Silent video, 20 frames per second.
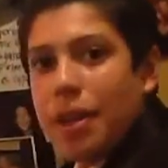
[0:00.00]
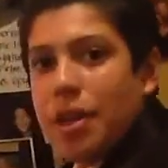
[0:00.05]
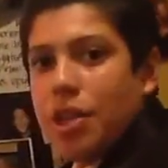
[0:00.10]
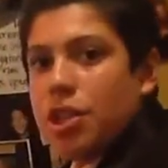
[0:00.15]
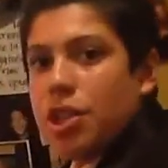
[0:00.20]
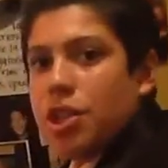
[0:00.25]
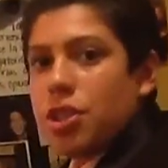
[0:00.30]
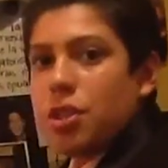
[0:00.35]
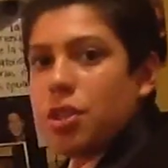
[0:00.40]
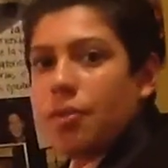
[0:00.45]

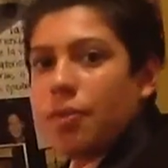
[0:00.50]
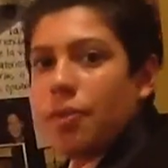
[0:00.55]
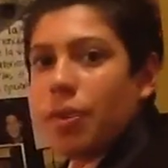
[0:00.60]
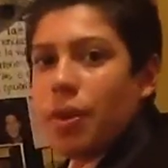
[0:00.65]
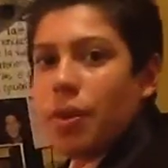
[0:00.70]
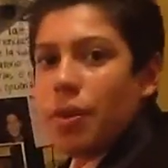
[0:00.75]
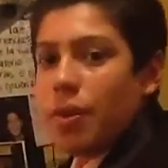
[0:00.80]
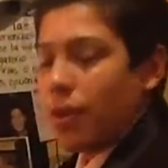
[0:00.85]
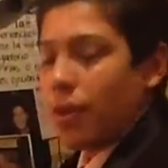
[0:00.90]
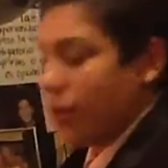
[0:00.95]
just to
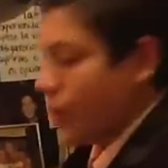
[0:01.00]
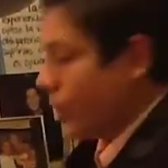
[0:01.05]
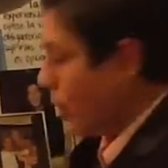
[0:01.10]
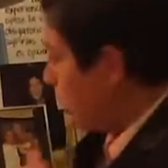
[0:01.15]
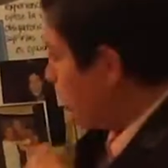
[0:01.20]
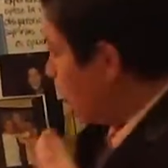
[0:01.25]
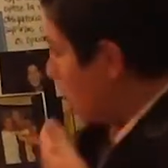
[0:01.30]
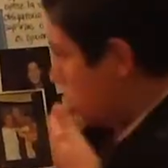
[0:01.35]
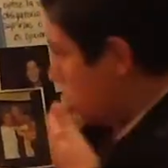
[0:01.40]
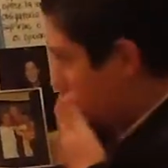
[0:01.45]
further
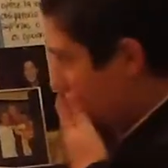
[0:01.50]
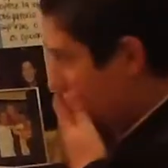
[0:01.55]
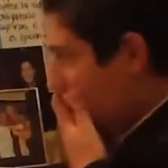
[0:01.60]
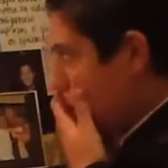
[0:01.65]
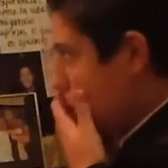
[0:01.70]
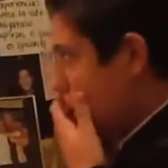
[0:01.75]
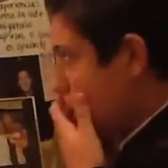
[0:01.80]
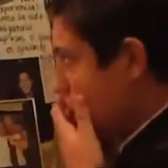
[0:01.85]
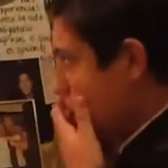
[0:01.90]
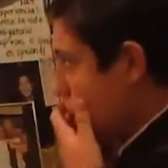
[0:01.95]
increase the
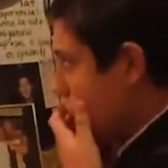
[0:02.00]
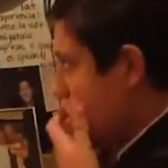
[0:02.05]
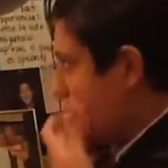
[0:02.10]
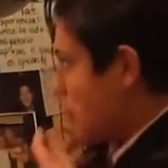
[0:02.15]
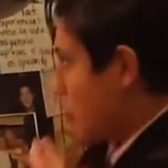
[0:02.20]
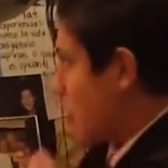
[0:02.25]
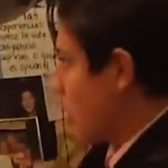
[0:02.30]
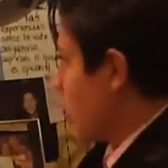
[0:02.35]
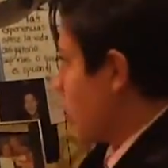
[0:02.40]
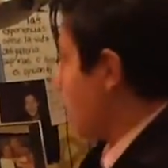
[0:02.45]
margin of
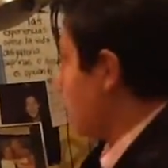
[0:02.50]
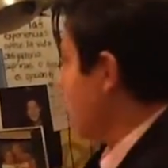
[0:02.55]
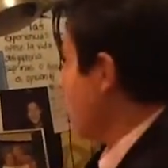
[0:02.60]
safety, though.